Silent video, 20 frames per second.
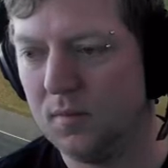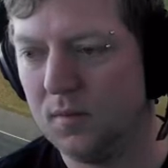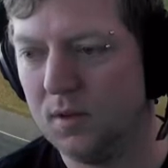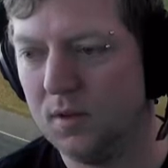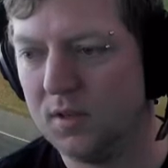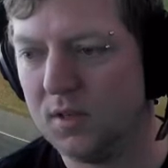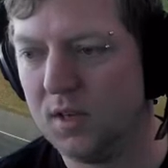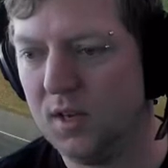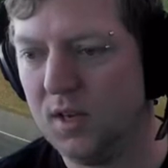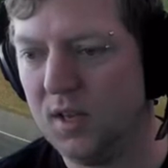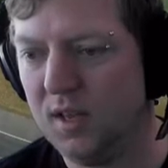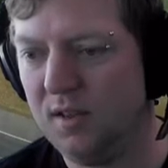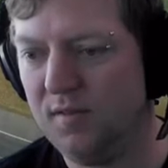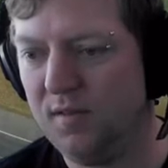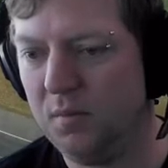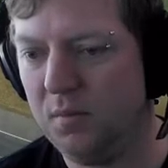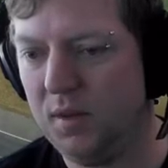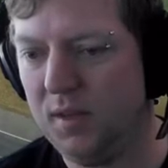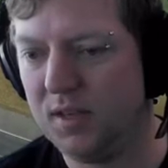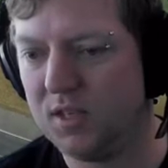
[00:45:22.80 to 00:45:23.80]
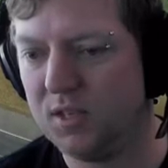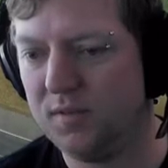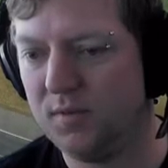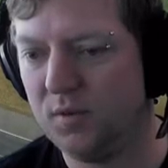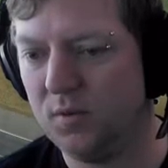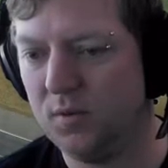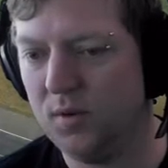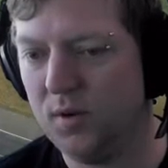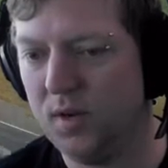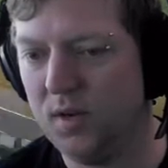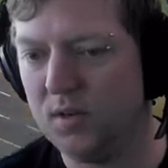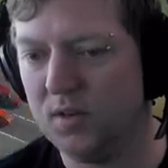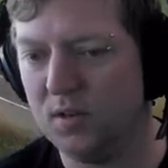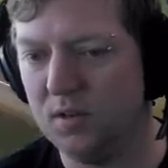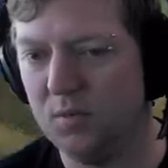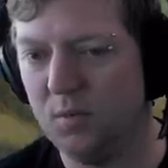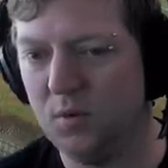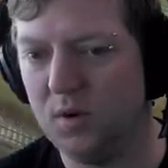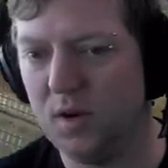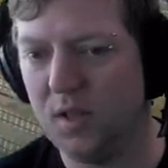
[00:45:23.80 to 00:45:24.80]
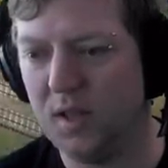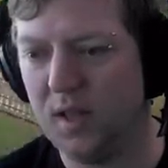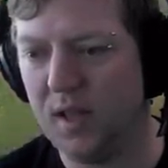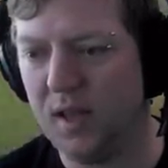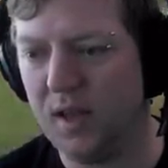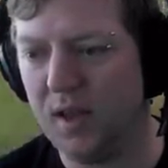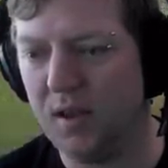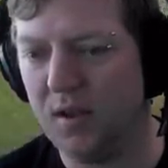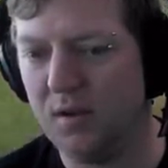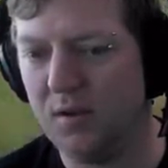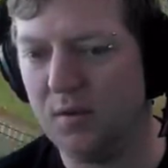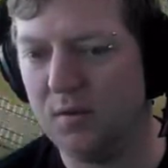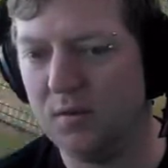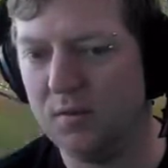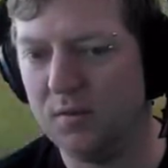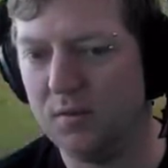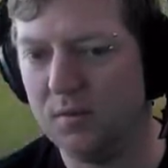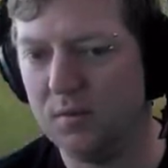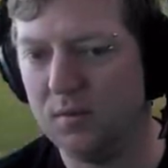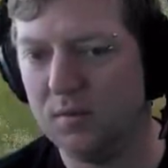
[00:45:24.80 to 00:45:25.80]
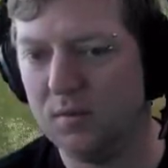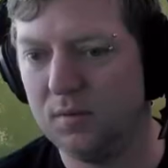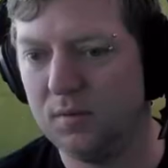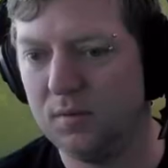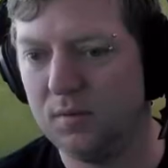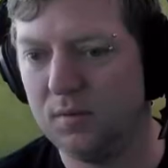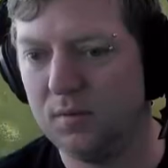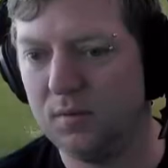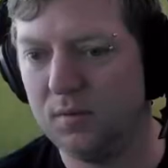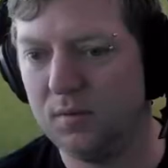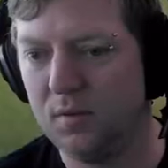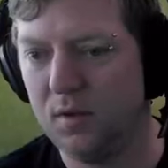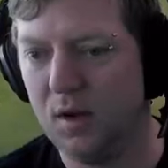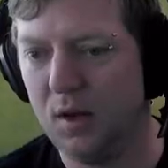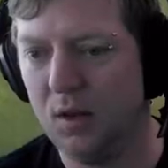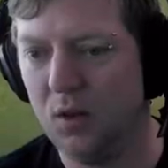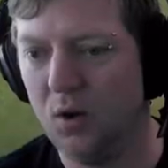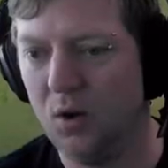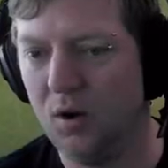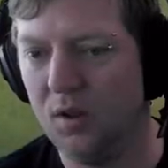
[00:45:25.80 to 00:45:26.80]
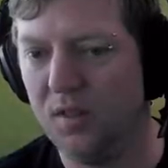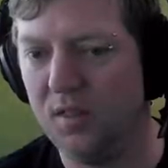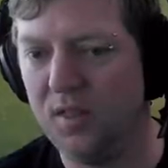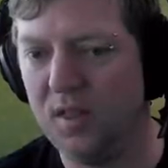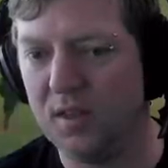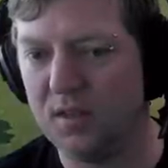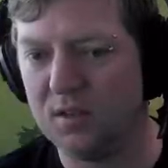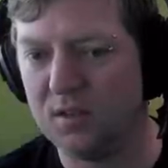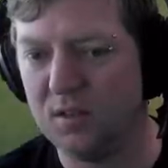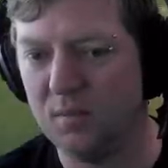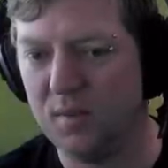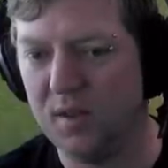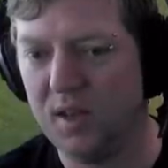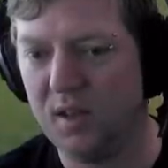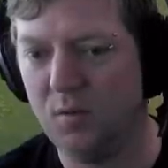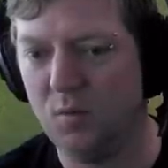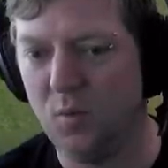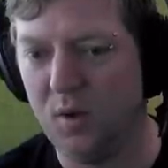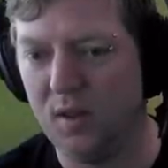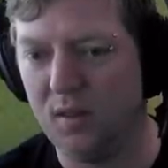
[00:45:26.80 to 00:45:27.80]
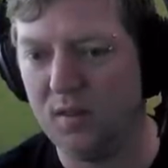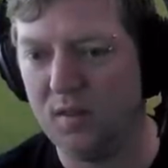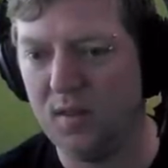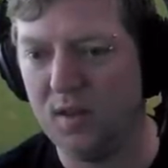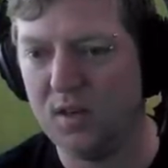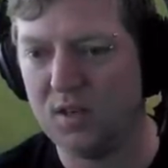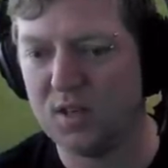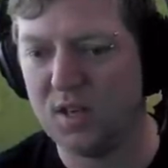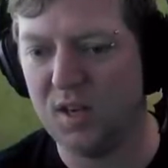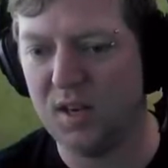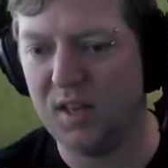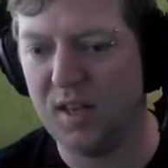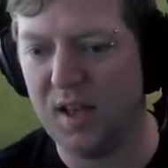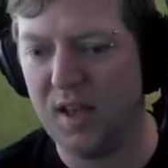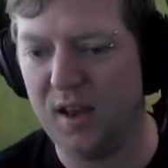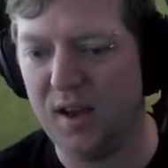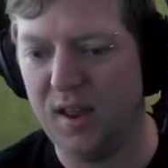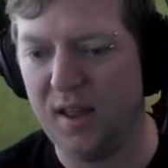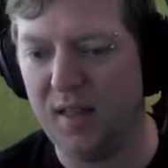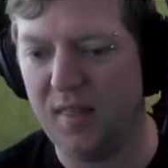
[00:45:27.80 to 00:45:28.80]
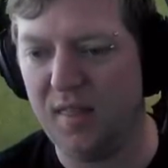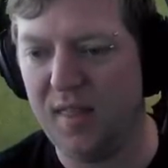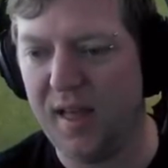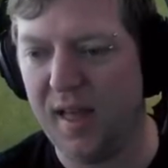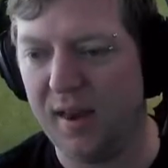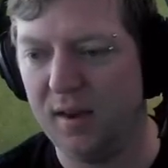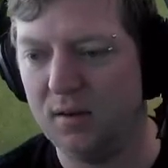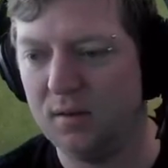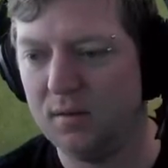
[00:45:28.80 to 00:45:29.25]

it's going to give them less of a reason to want to go along this to begin with, and they're just going to go down that.